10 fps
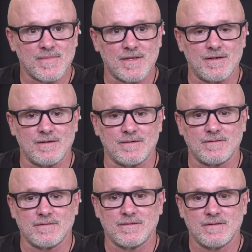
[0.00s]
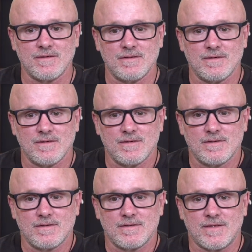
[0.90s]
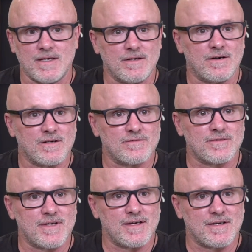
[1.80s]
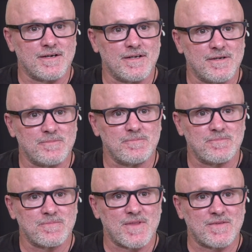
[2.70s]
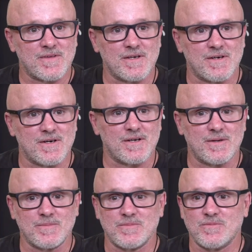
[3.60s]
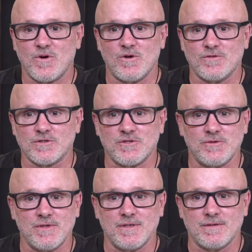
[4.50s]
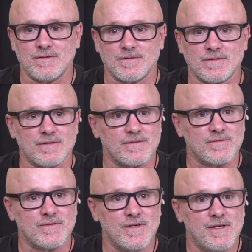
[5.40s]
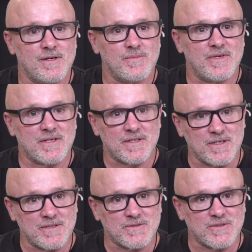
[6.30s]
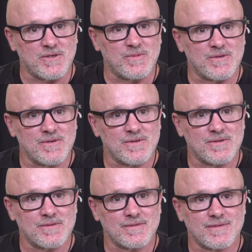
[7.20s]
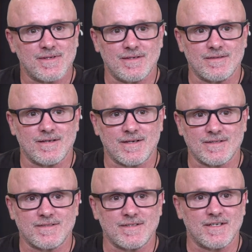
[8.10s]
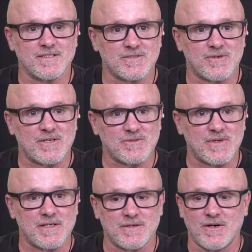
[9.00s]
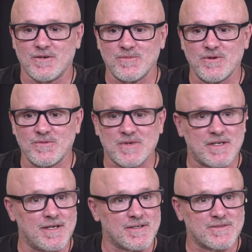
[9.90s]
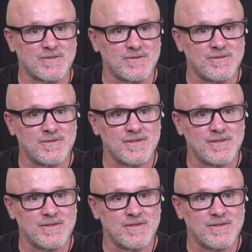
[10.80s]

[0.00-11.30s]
And thank God for that, I am. And thank God I'm over 2 years of being clean and sober. And like I said, I just graduated automotive mechanic school.